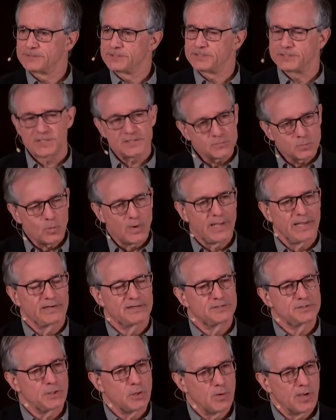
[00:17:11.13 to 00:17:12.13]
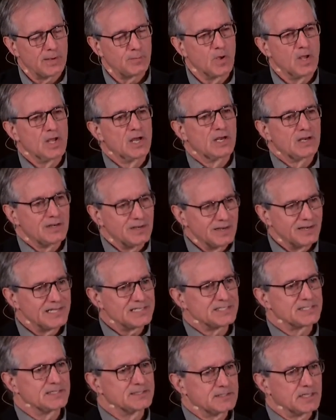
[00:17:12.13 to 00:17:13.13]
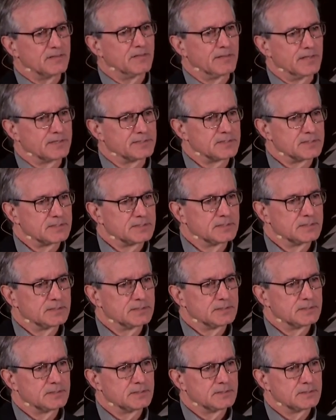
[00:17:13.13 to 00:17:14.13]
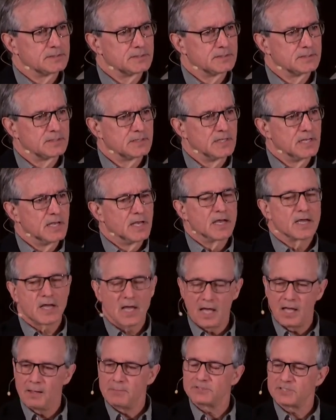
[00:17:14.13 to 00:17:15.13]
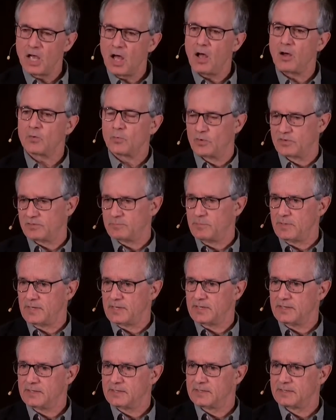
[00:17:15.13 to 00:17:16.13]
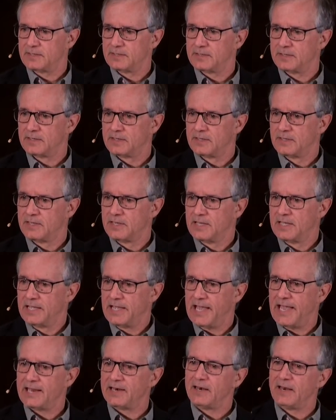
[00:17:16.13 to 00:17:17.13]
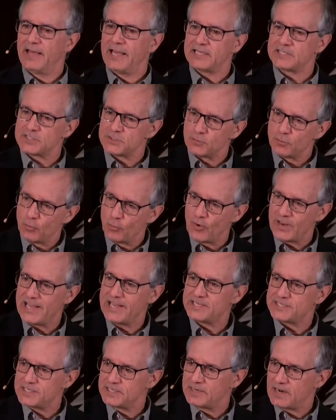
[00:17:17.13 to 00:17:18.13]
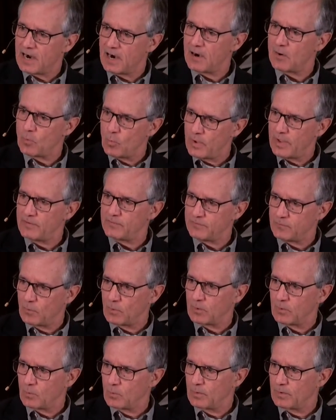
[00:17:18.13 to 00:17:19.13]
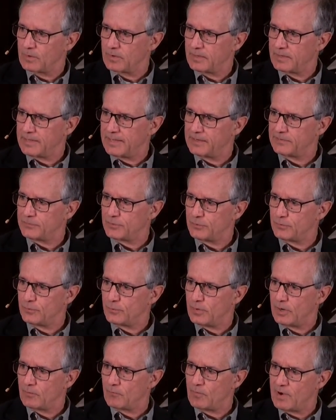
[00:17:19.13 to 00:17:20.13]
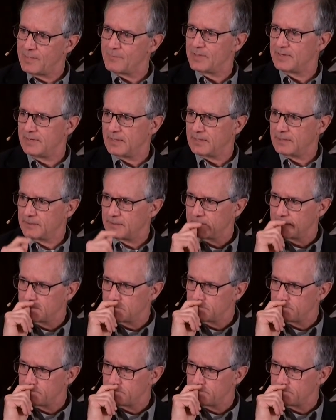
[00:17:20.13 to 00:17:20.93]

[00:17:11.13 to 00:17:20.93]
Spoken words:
She says, wait, Joab, listen to this. Come talk with me, and let's reason our way forward into a remedy.